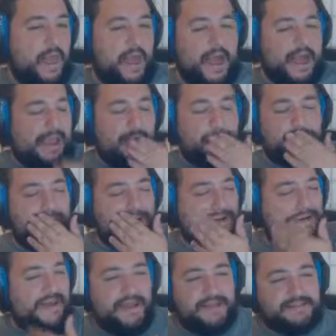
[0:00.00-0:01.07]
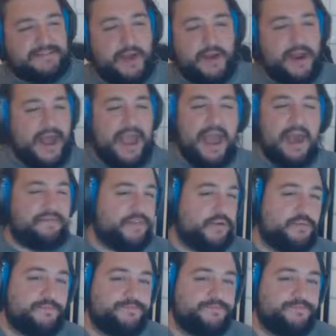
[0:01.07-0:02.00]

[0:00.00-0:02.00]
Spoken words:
I gotta put it on Kangaskhan. I have to.